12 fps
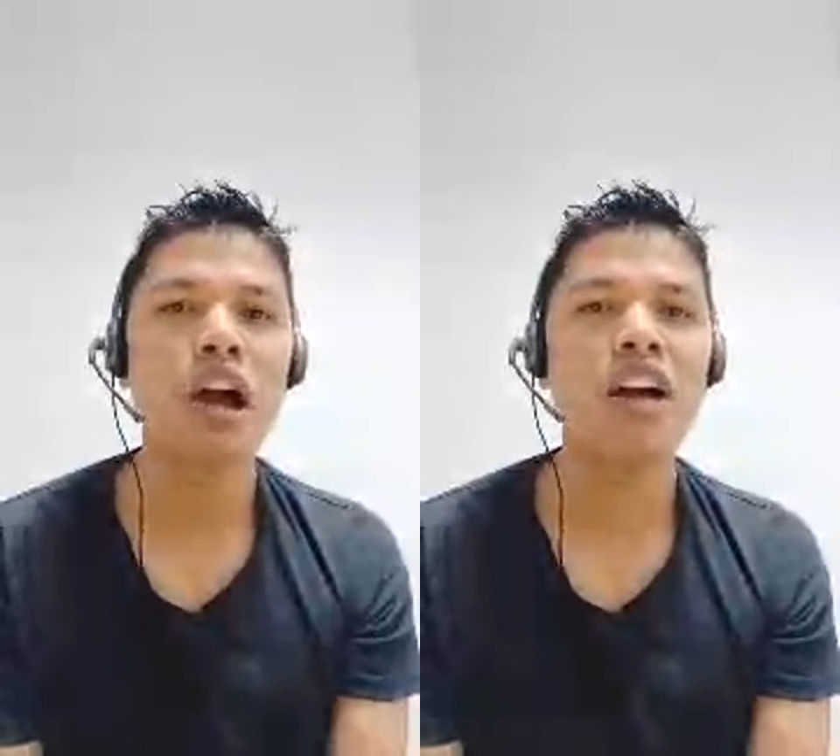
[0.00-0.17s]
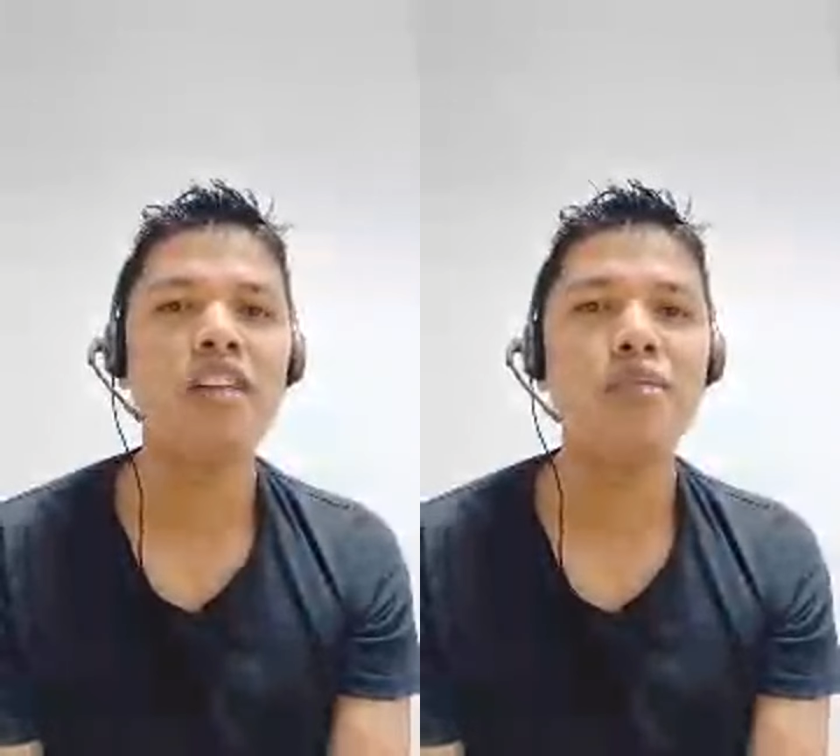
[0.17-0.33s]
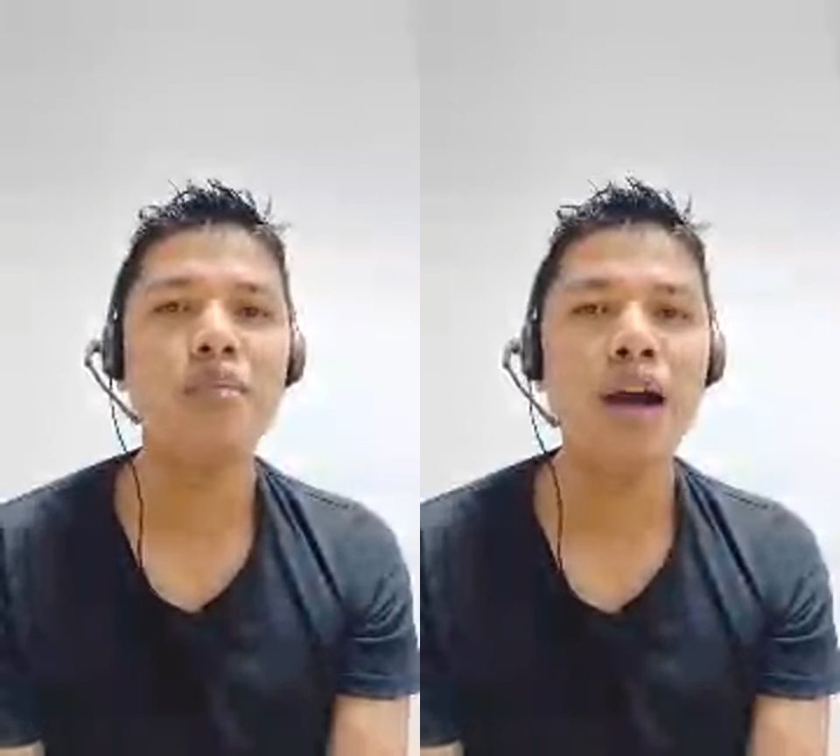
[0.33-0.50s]

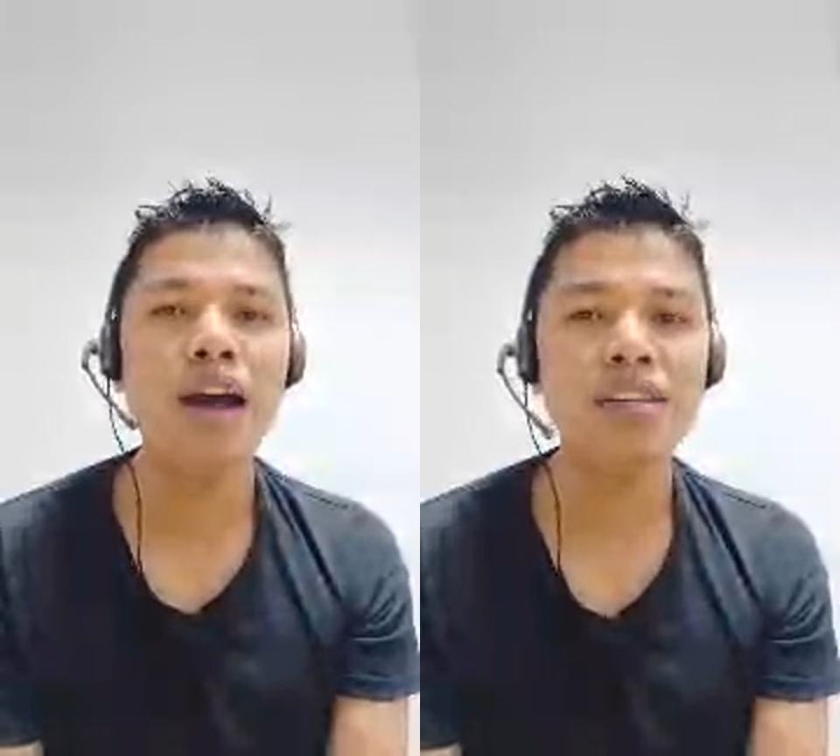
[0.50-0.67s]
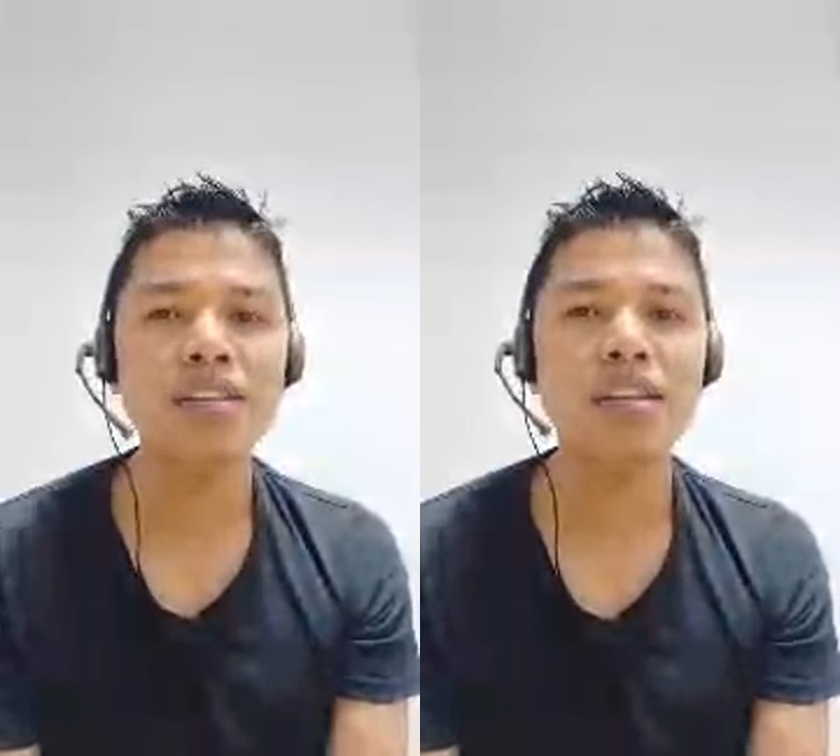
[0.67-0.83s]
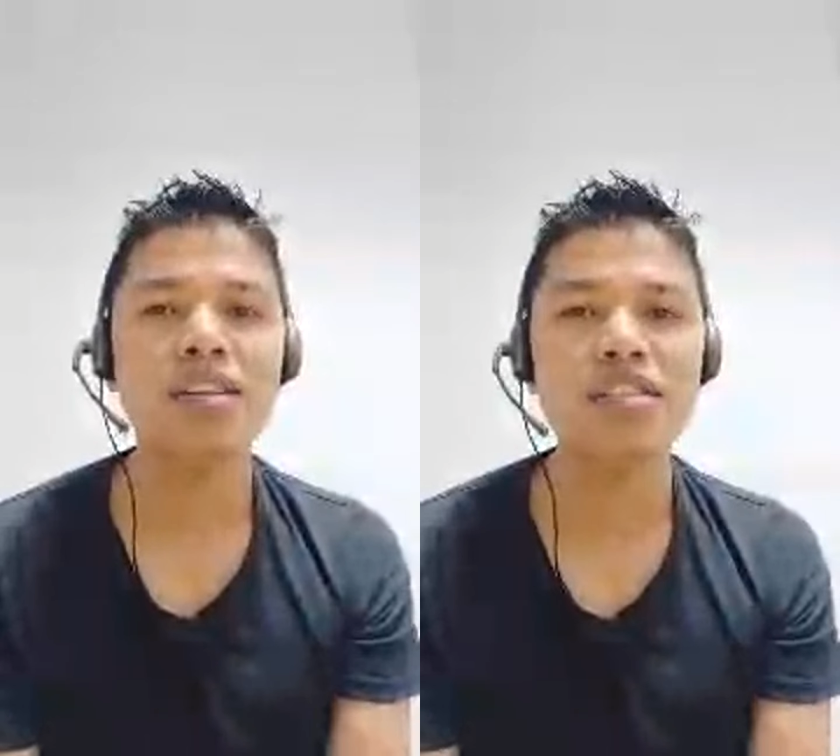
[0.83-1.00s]
I
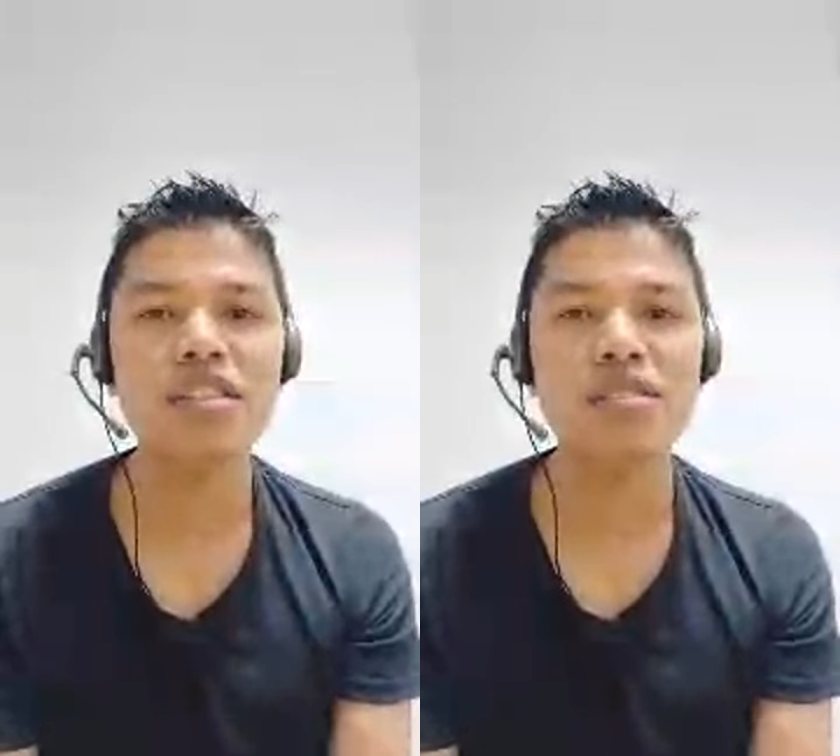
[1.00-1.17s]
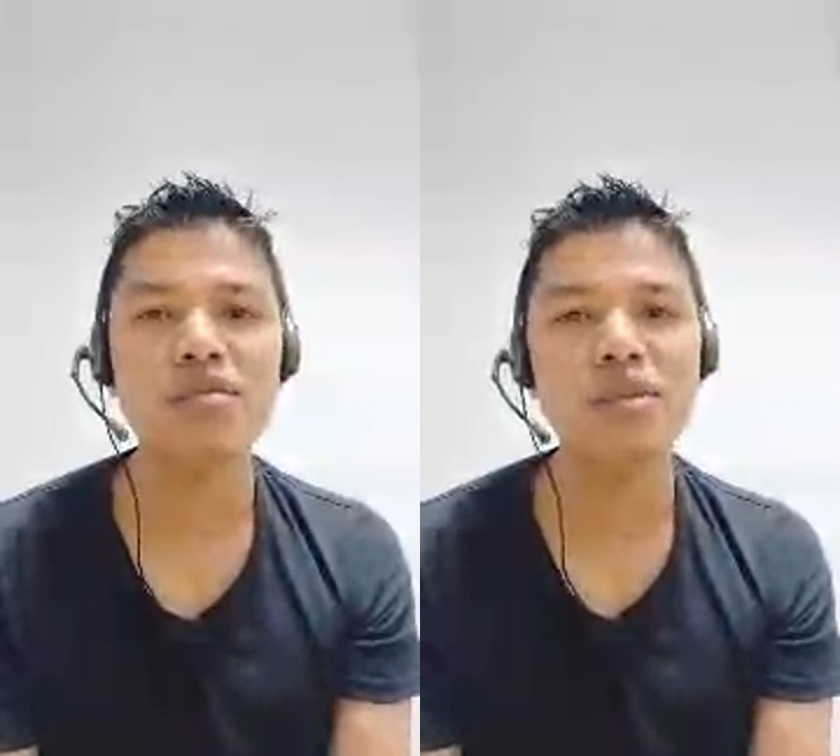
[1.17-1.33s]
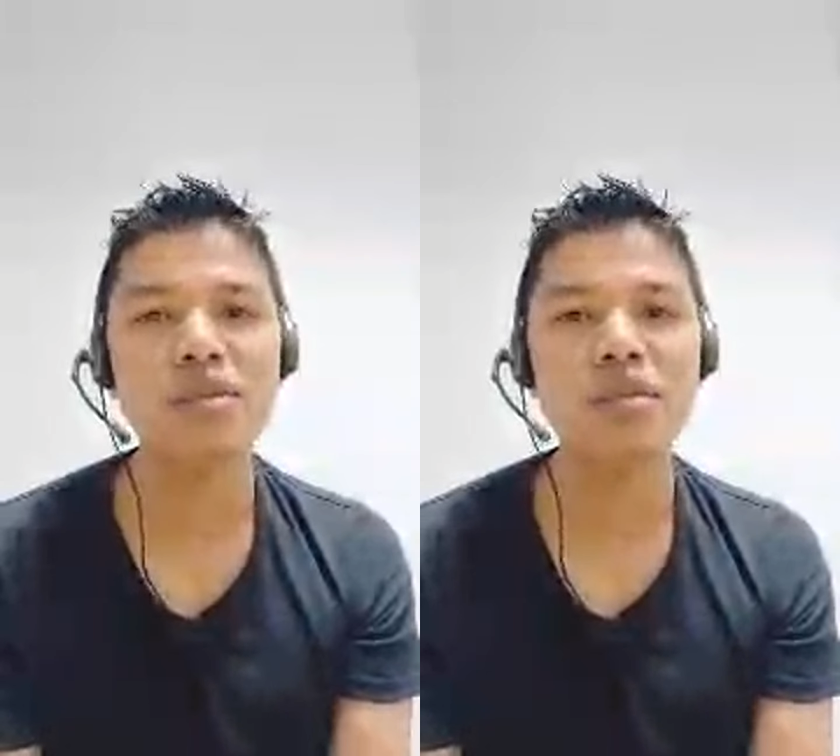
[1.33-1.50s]
passed the
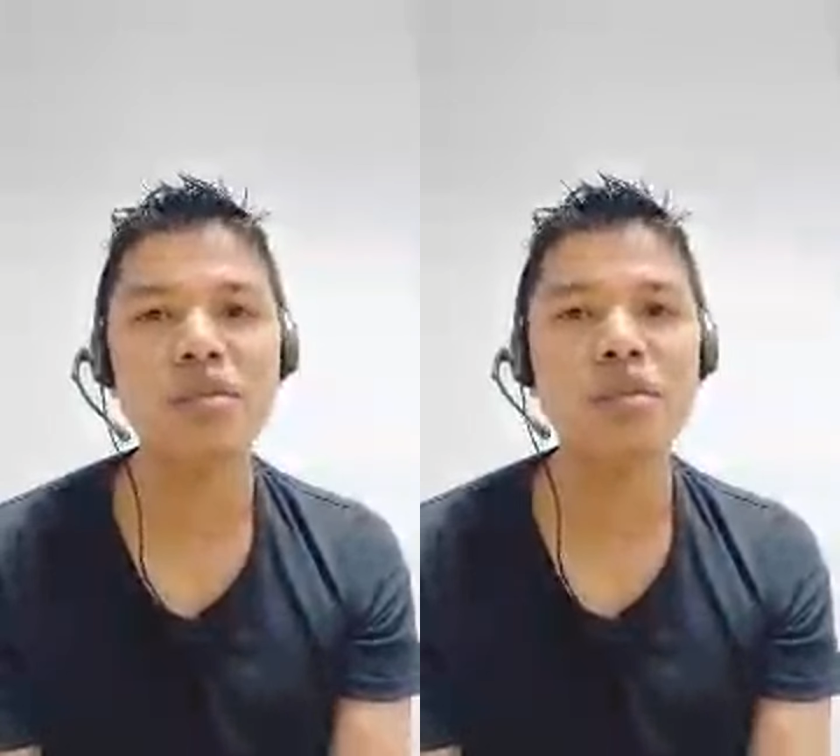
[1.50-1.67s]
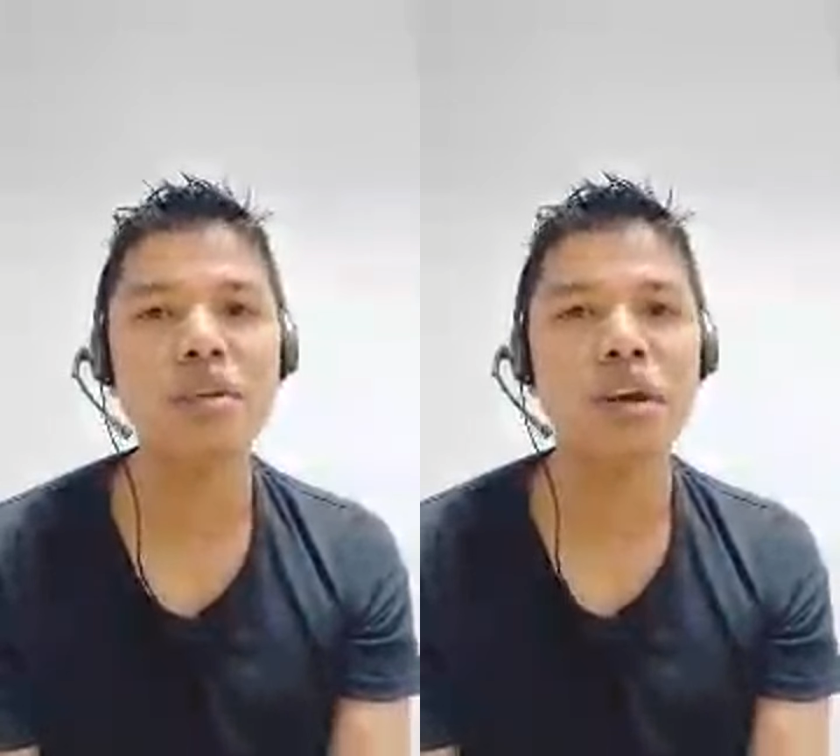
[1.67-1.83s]
interview.